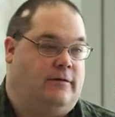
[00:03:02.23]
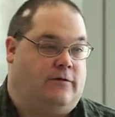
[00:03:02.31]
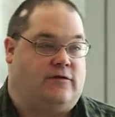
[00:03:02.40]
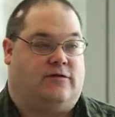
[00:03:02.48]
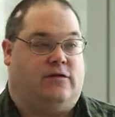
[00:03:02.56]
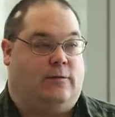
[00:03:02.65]

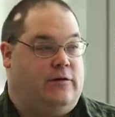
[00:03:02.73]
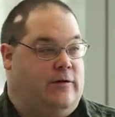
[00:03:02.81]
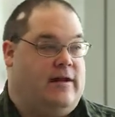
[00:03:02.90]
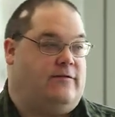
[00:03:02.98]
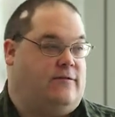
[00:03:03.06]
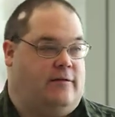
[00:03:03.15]
Version 2 we do
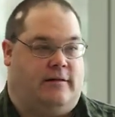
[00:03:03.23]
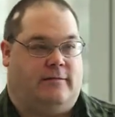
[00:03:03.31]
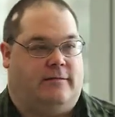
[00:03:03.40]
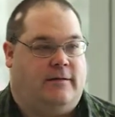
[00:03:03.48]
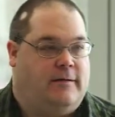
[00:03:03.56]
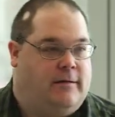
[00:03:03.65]
Android,
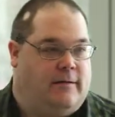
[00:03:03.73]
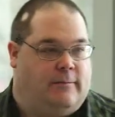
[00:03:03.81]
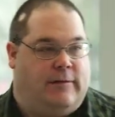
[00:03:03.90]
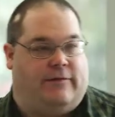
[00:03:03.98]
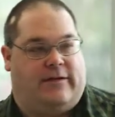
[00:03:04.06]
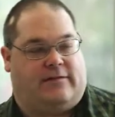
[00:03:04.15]
and
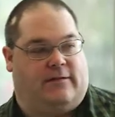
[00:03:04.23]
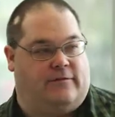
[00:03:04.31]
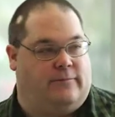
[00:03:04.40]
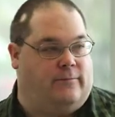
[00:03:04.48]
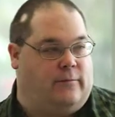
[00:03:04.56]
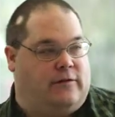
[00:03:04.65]
maybe eventually if
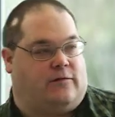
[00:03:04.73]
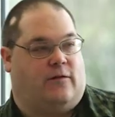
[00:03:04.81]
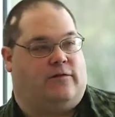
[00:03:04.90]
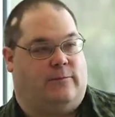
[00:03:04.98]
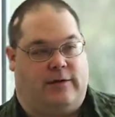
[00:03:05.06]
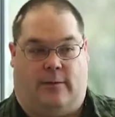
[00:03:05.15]
Windows
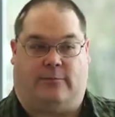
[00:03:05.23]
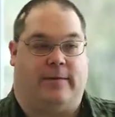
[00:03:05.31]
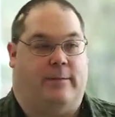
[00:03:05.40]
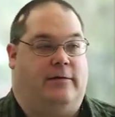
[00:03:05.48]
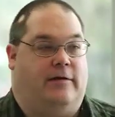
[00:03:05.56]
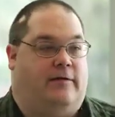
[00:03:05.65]
Phones ever becomes
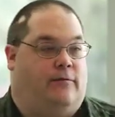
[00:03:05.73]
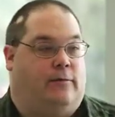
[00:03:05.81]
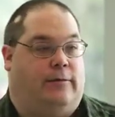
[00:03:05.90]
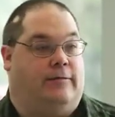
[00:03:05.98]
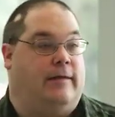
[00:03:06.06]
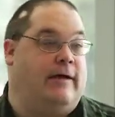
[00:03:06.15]
popular enough, we'll
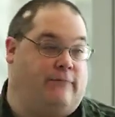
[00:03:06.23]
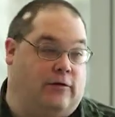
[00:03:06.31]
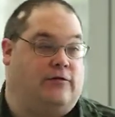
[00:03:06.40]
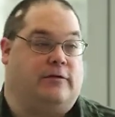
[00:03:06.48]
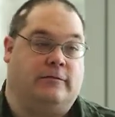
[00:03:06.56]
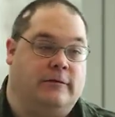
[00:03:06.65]
build that
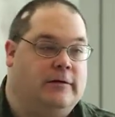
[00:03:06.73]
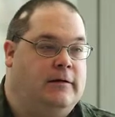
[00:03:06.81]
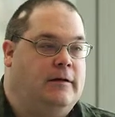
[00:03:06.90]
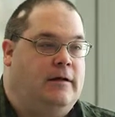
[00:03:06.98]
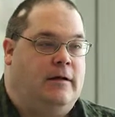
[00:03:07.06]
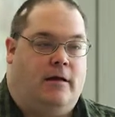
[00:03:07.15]
version.
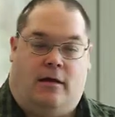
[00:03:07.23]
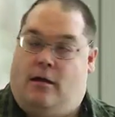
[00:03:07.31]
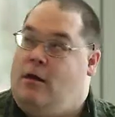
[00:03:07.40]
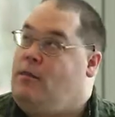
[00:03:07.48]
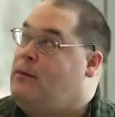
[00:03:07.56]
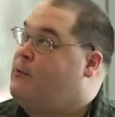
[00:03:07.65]

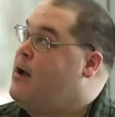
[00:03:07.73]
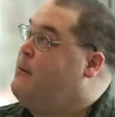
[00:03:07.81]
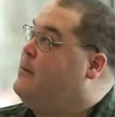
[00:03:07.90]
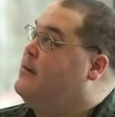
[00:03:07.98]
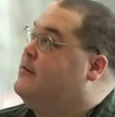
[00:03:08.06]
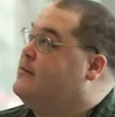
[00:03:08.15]
The
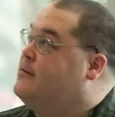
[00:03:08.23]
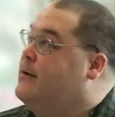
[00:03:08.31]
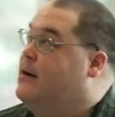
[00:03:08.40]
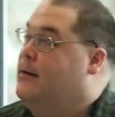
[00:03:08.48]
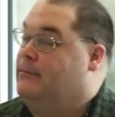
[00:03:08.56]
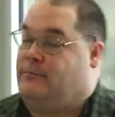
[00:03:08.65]
problem is,
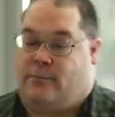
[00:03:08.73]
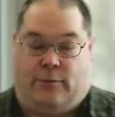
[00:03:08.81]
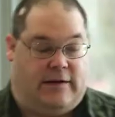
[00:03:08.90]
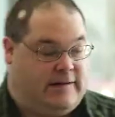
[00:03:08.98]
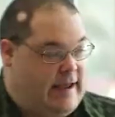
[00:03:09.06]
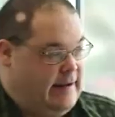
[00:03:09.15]
we
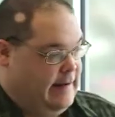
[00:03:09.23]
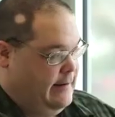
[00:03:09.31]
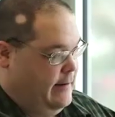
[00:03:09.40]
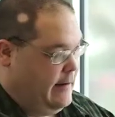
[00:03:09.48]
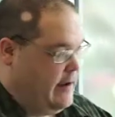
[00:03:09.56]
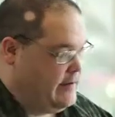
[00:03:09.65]
just had
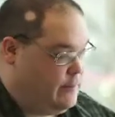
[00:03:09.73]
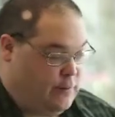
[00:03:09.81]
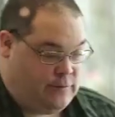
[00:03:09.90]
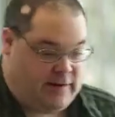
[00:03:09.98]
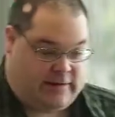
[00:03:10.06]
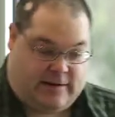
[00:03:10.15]
a customer who
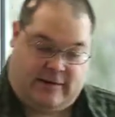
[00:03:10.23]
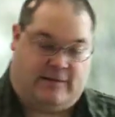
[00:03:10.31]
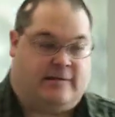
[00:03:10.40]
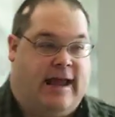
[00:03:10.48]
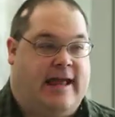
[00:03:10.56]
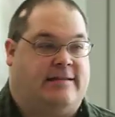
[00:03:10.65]
was like this.
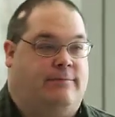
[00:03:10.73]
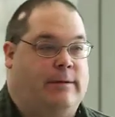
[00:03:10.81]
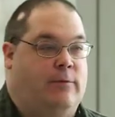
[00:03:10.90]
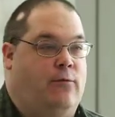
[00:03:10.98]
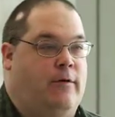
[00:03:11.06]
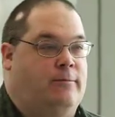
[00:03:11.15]
They had some
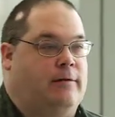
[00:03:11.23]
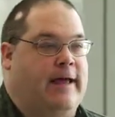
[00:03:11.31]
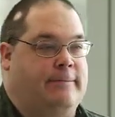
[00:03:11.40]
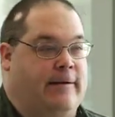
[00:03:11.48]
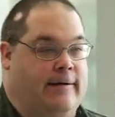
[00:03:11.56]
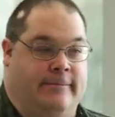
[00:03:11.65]
people who want
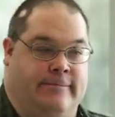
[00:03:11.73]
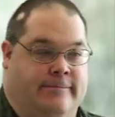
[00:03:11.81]
BlackBerry.